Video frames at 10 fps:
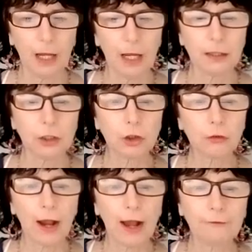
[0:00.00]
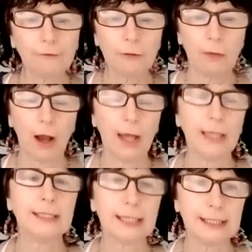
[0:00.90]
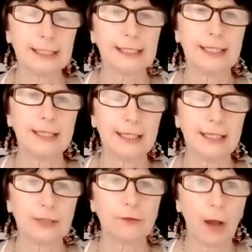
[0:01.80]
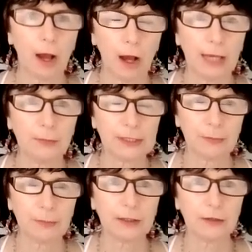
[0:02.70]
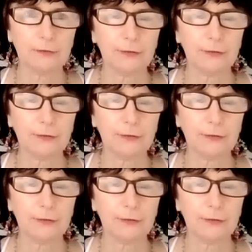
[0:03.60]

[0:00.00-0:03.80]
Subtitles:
The giraffe reminds us to see things from a higher perspective